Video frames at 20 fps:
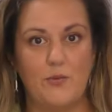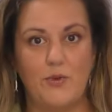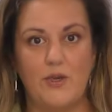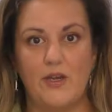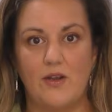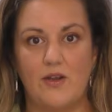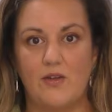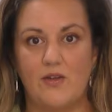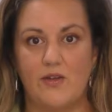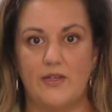
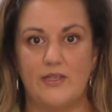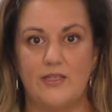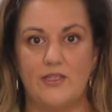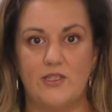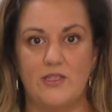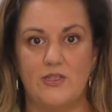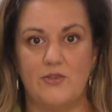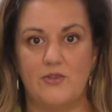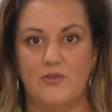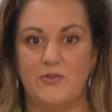we are going
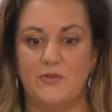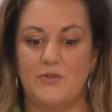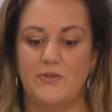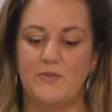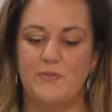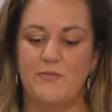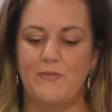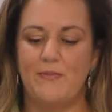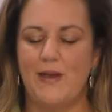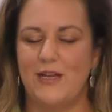
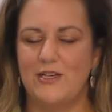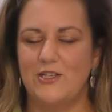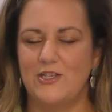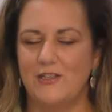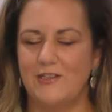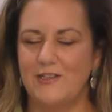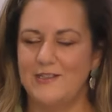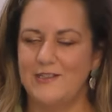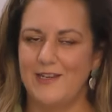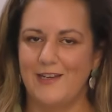to
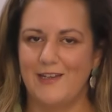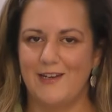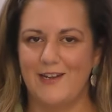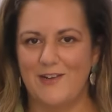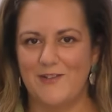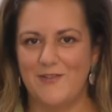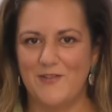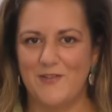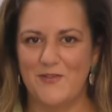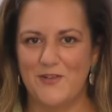magically take it
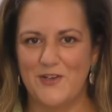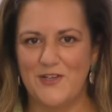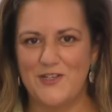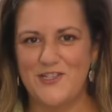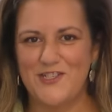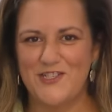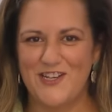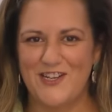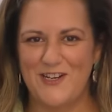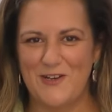out of the
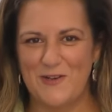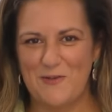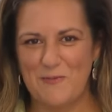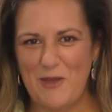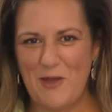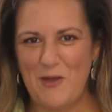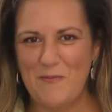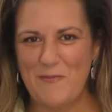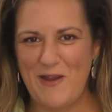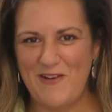fridge and it'll
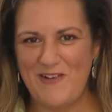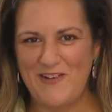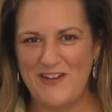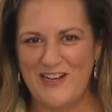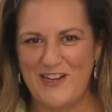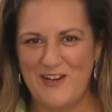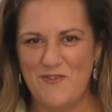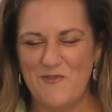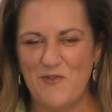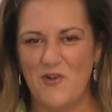be all
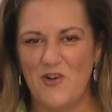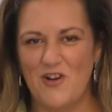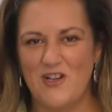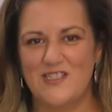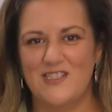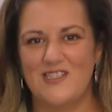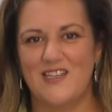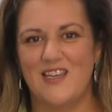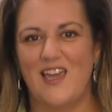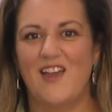marinated for
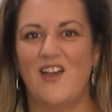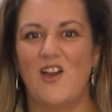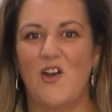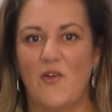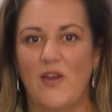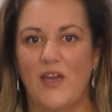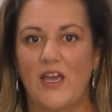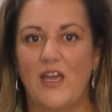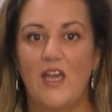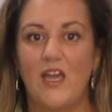us to get going.